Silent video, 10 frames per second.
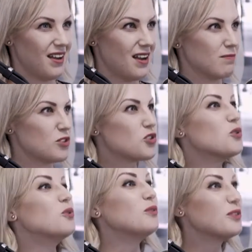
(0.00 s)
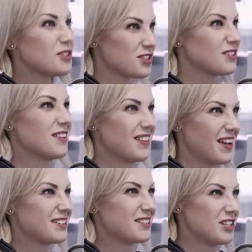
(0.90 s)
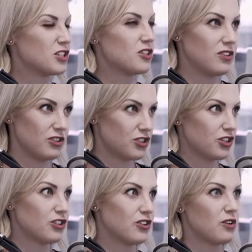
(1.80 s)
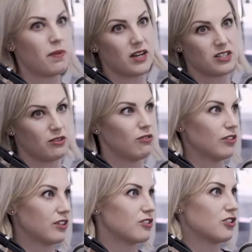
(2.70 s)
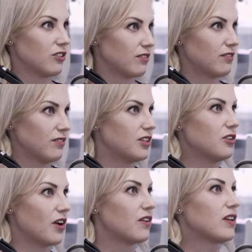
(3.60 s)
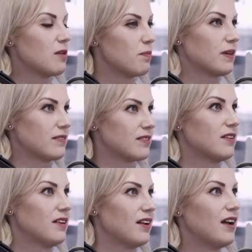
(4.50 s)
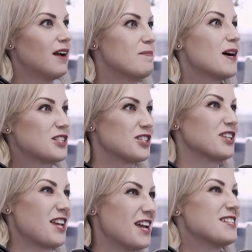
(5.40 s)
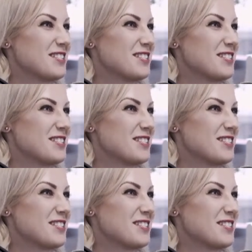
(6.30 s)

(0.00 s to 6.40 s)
schools that teach you should do your passion, or you should, keep it a passion. Yes.